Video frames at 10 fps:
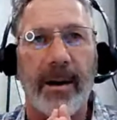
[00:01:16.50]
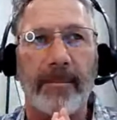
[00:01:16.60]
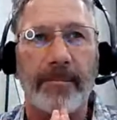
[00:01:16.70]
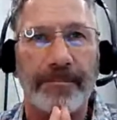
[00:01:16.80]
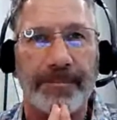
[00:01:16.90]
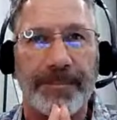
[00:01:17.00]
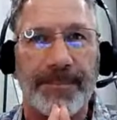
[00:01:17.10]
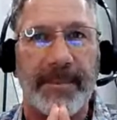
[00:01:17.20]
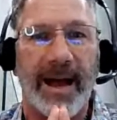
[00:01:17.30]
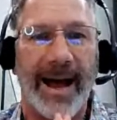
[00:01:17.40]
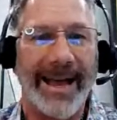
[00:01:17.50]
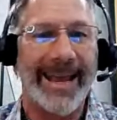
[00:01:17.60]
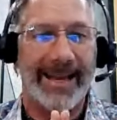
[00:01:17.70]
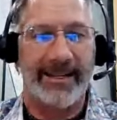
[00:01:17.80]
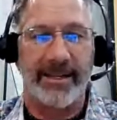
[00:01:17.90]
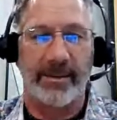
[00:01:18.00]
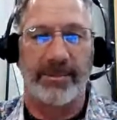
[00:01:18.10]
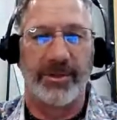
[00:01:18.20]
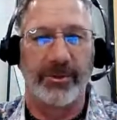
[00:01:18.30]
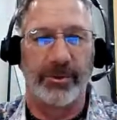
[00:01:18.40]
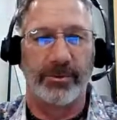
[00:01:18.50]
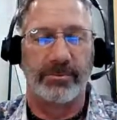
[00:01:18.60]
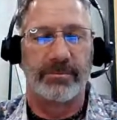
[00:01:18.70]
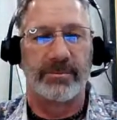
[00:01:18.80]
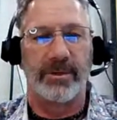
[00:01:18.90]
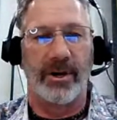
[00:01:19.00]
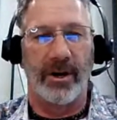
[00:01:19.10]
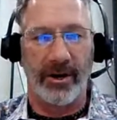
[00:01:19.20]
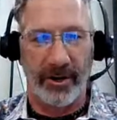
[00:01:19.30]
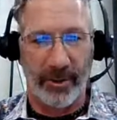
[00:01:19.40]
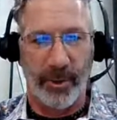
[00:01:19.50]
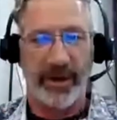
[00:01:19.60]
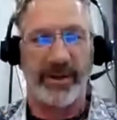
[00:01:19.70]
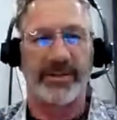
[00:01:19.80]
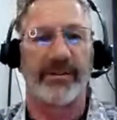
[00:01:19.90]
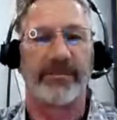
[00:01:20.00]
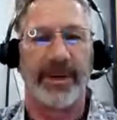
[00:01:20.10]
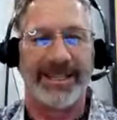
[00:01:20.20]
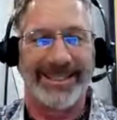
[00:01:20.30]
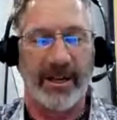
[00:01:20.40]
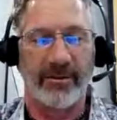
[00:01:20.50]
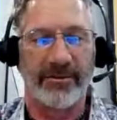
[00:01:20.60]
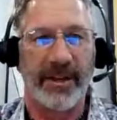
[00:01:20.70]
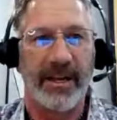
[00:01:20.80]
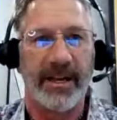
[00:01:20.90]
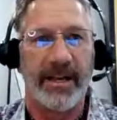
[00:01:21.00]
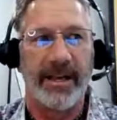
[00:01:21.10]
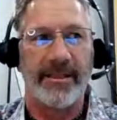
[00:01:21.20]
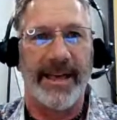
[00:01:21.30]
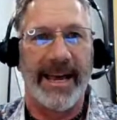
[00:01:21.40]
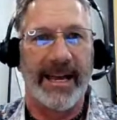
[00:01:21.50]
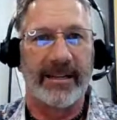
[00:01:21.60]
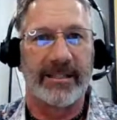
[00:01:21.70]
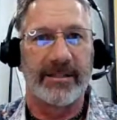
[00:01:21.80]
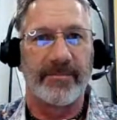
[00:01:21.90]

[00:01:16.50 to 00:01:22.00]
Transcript: Um, I had to come to a hard awareness of myself that